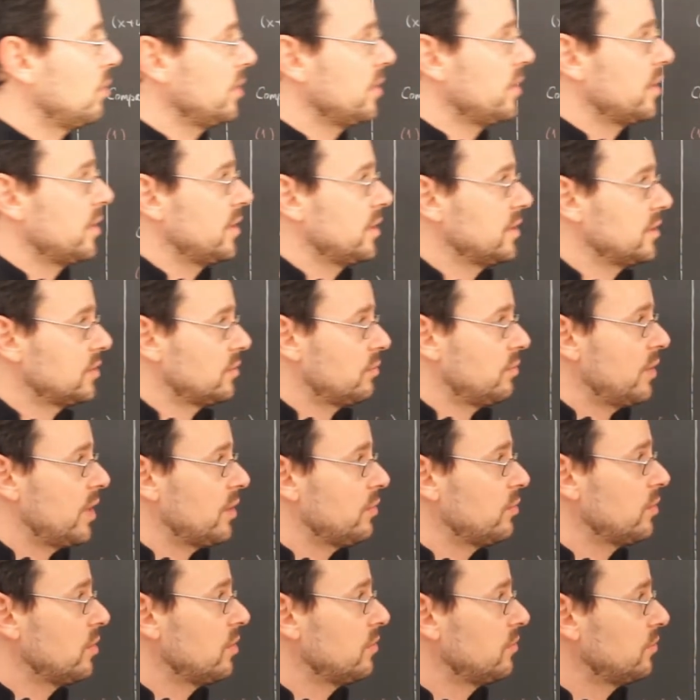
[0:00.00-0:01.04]
the square
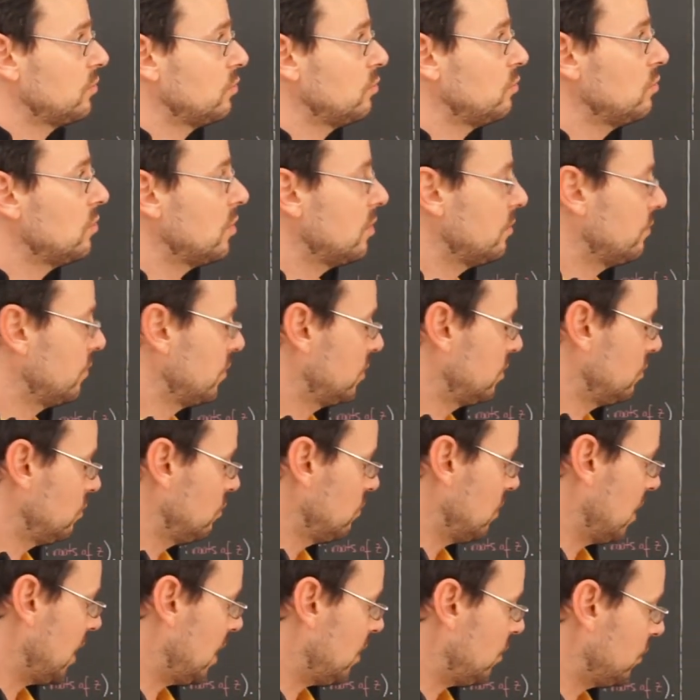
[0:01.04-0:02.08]
root of 2 over
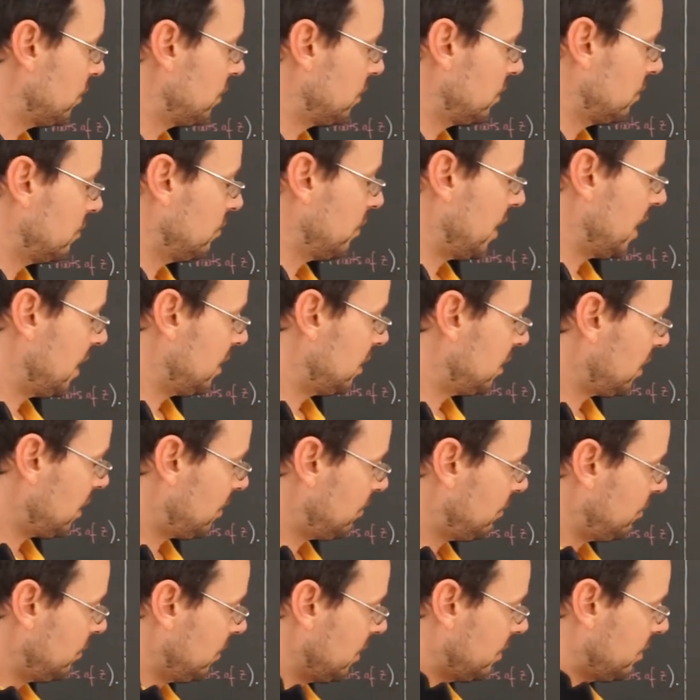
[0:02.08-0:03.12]
2 out, you end
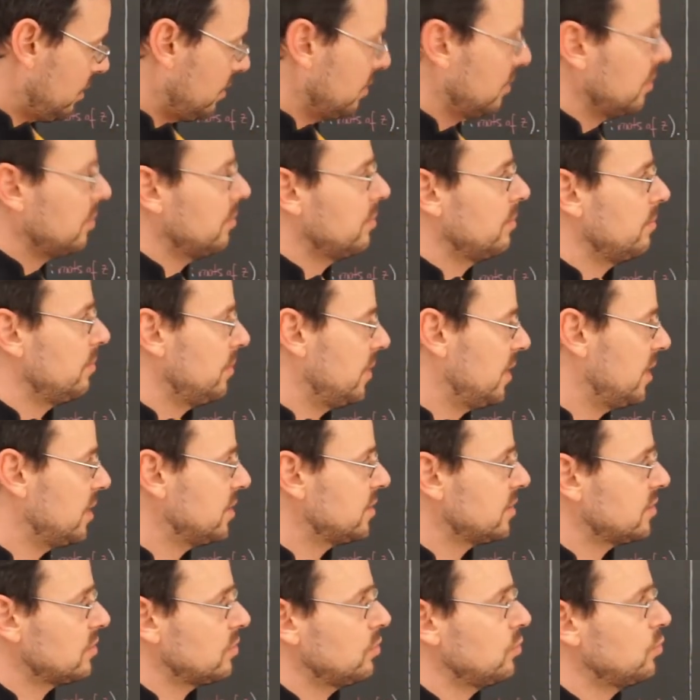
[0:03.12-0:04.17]
up with this
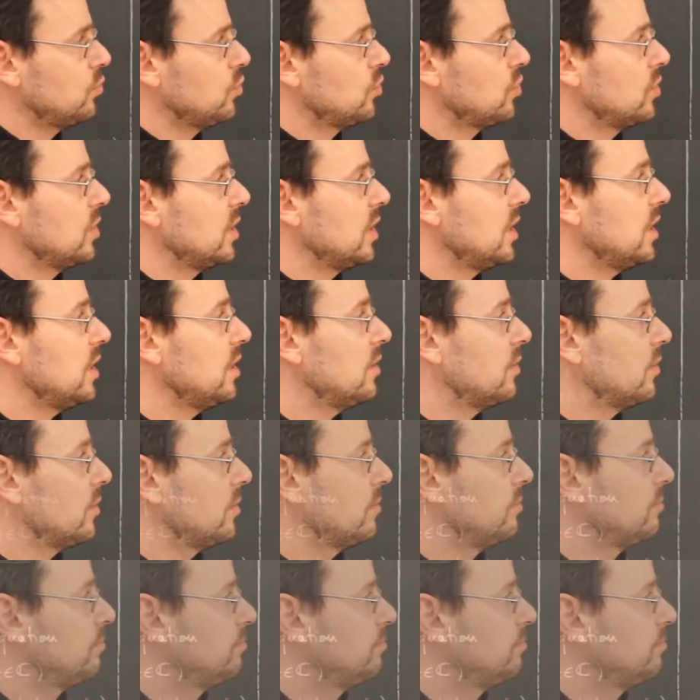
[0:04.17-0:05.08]
solution here.